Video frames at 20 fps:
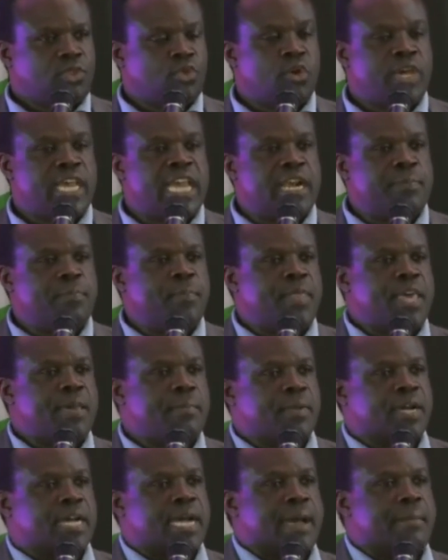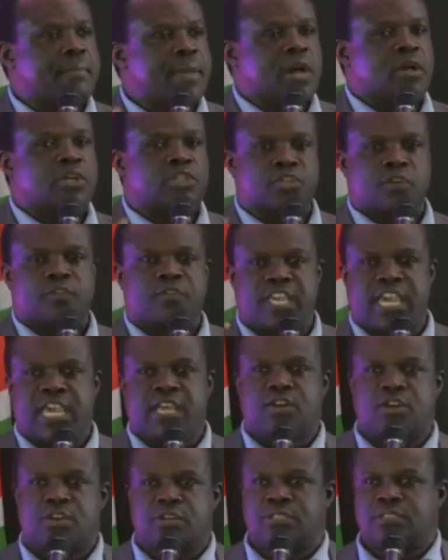to help them come out of
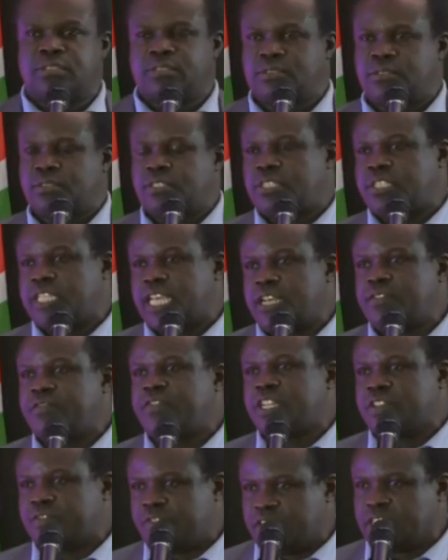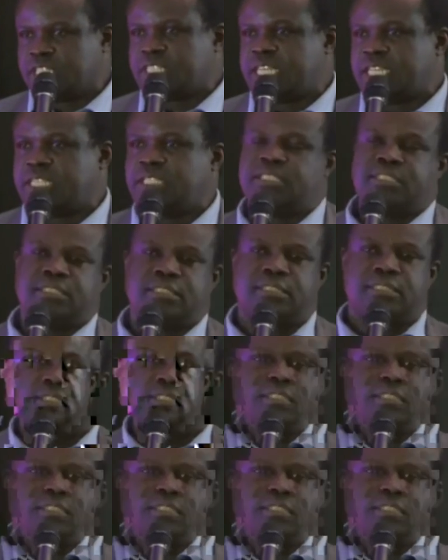their own self-inflicted